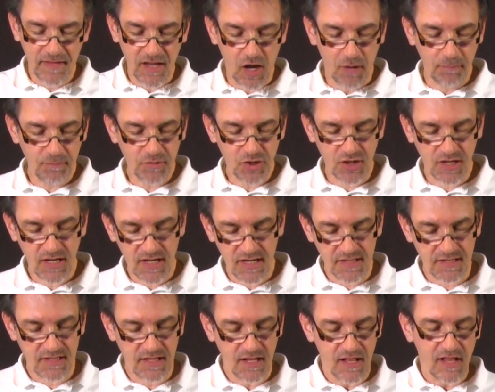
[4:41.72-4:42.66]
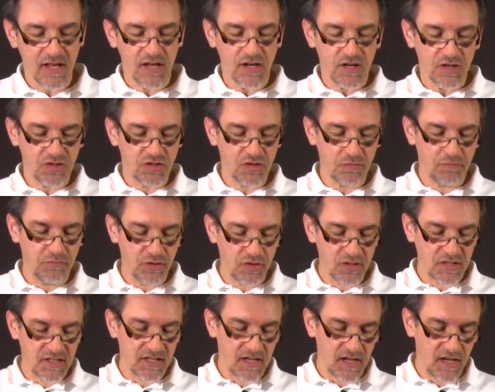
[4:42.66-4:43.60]
the option is to
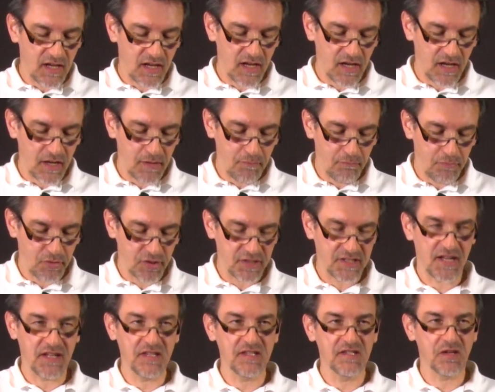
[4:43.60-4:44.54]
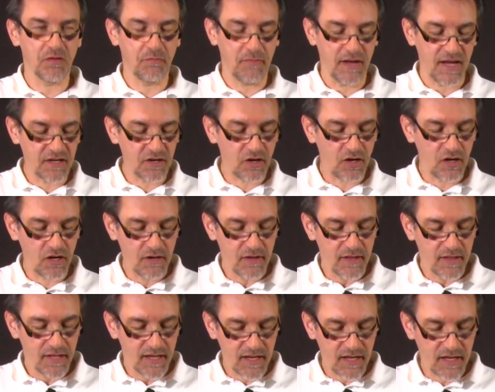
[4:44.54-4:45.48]
put a potentiometer
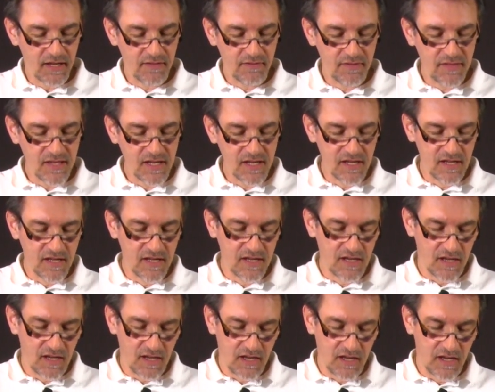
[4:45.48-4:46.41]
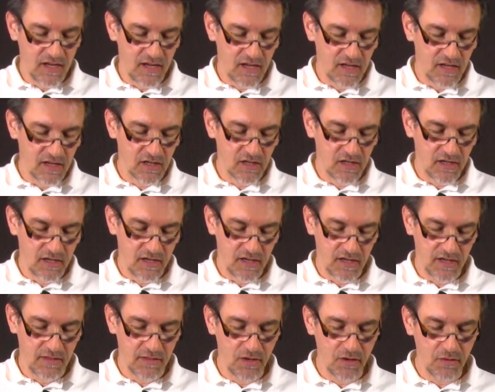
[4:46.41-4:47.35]
in
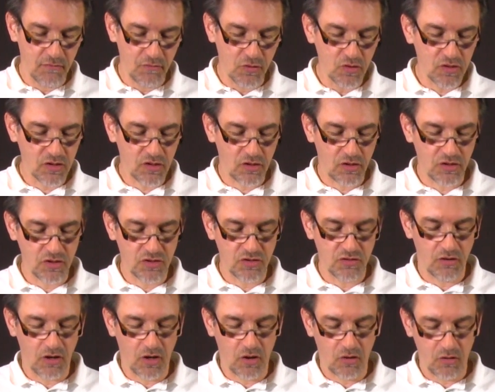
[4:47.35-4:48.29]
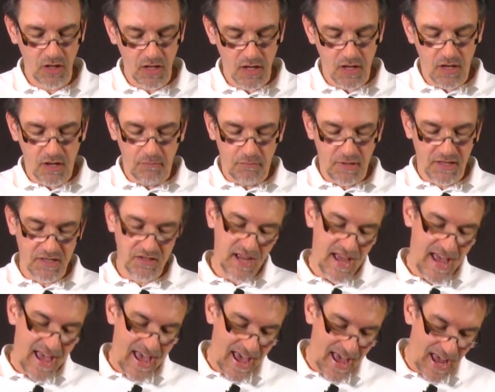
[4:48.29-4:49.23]
the remote control, but you
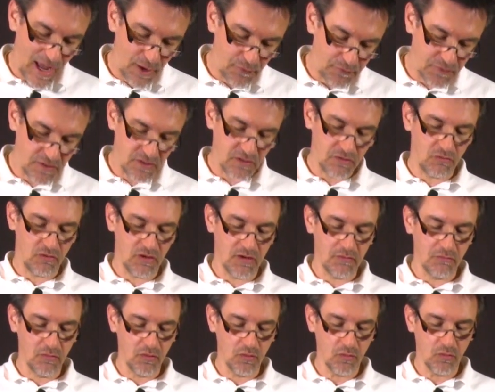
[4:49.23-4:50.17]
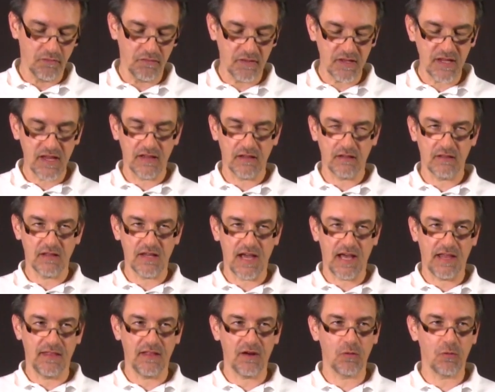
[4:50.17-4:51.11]
have to remove the
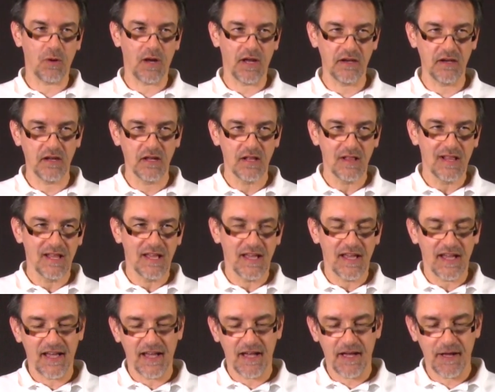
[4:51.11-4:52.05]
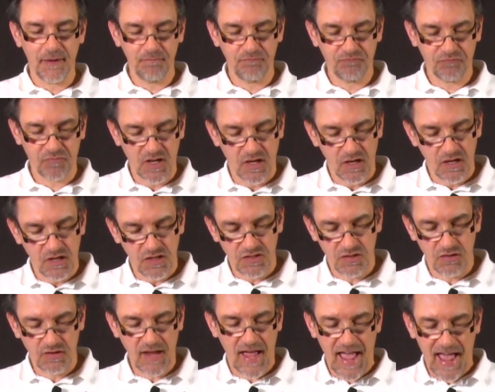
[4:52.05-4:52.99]
other one.
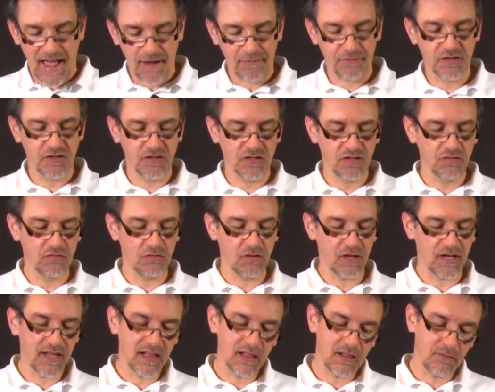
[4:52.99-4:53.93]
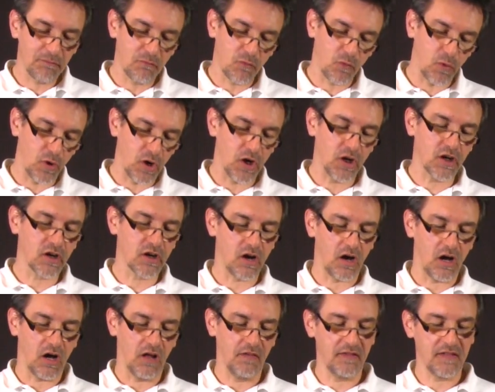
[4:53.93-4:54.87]
So you have to do a little work
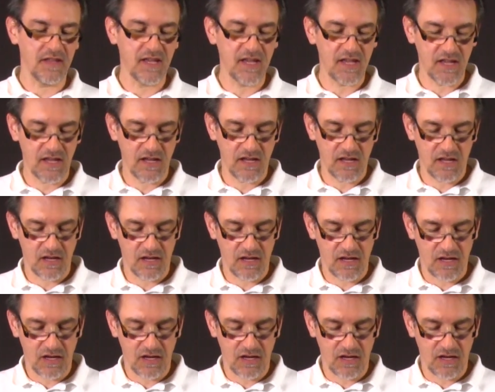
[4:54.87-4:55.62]
on the